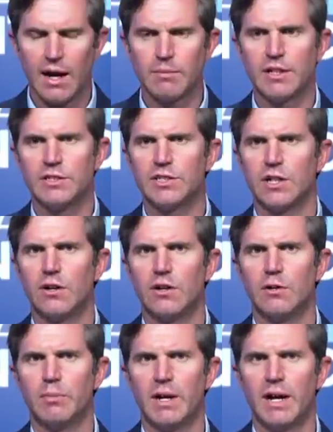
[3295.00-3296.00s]
Yeah, I'm
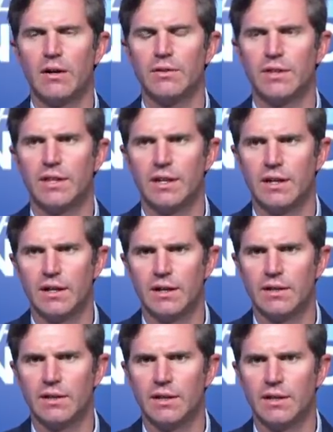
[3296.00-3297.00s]
concerned about
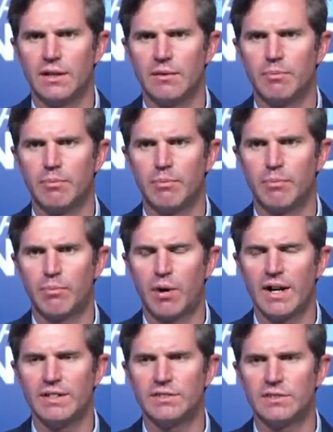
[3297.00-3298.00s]
the
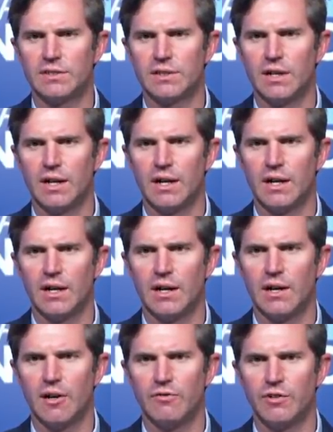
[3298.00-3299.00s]
price
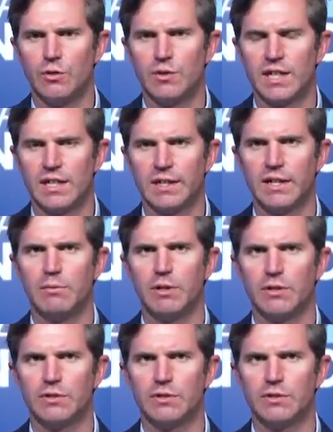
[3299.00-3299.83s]
of utility